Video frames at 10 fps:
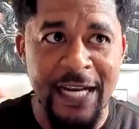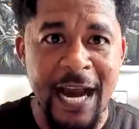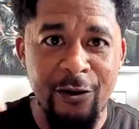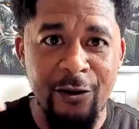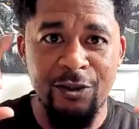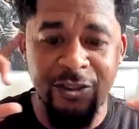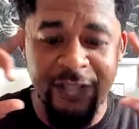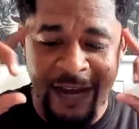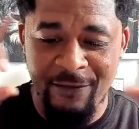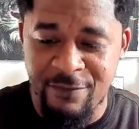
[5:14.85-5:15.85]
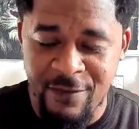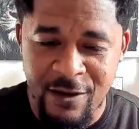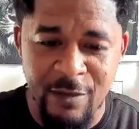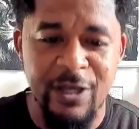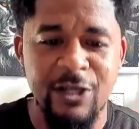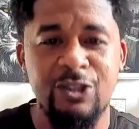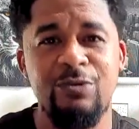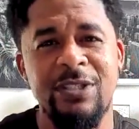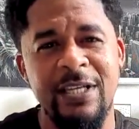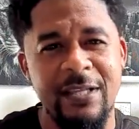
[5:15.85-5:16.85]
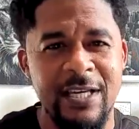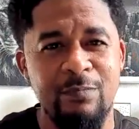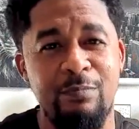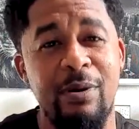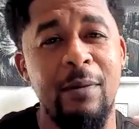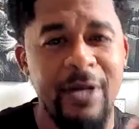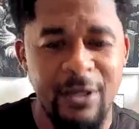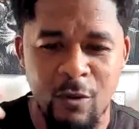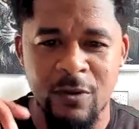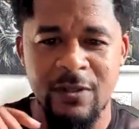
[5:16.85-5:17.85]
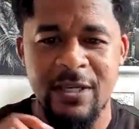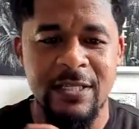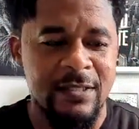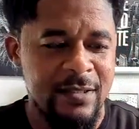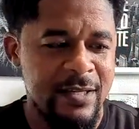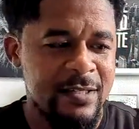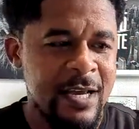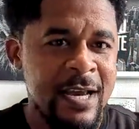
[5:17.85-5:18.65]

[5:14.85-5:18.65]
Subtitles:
Now you're just having fun because you see this puppet or this